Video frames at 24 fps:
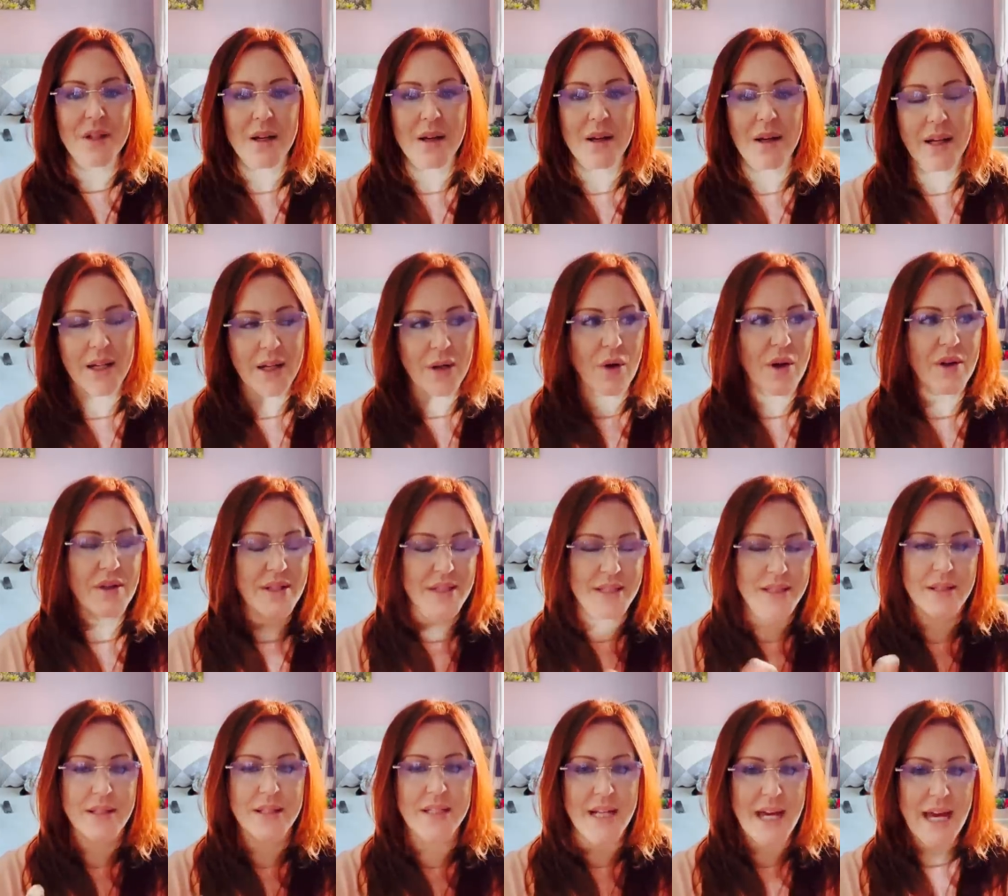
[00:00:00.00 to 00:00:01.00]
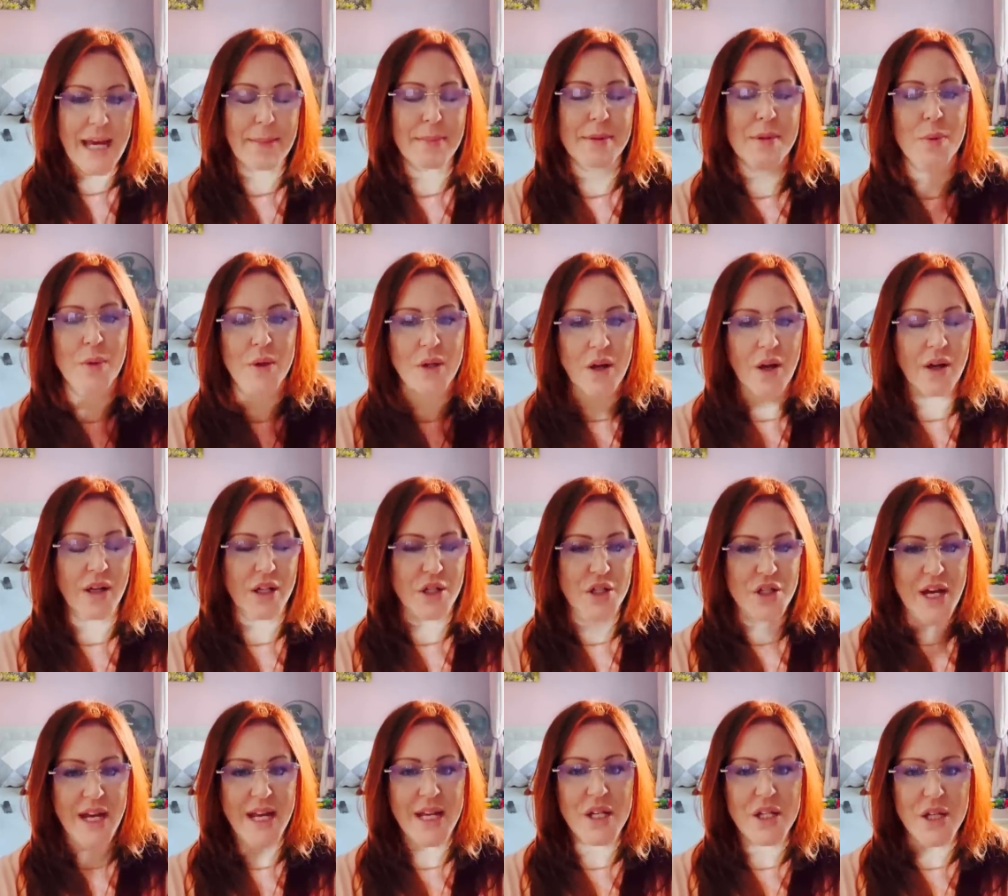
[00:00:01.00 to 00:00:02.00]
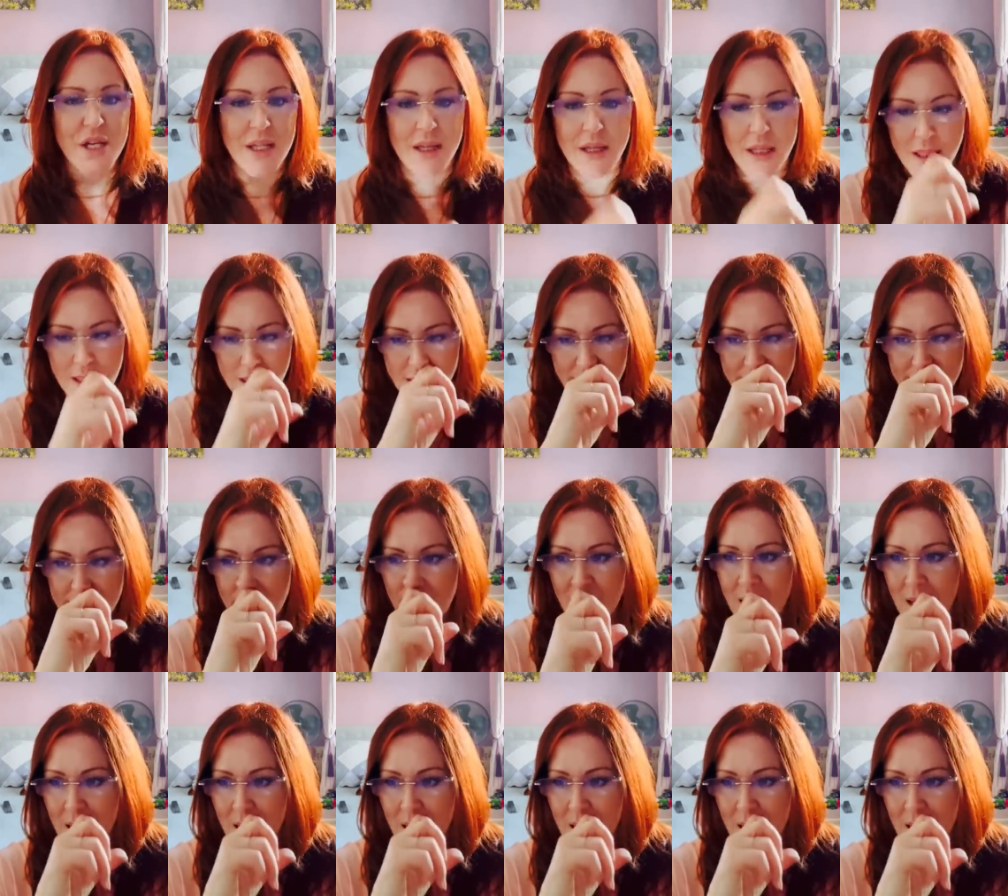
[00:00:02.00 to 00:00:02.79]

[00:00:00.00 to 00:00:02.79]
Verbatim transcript: Uh, you know, right, the, the tapes were kind of changing things.